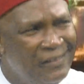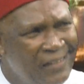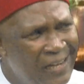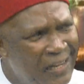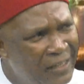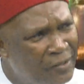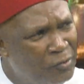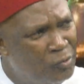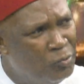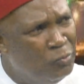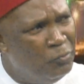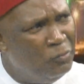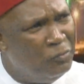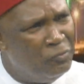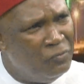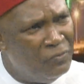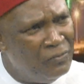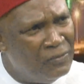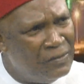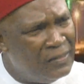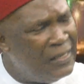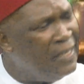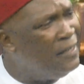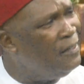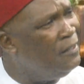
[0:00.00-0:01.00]
led to
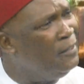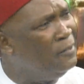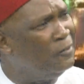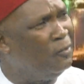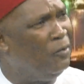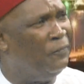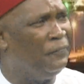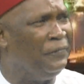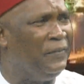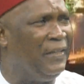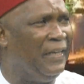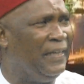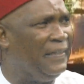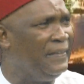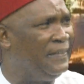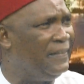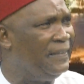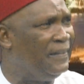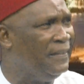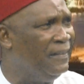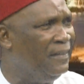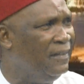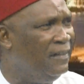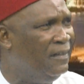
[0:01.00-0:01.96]
series of deaths.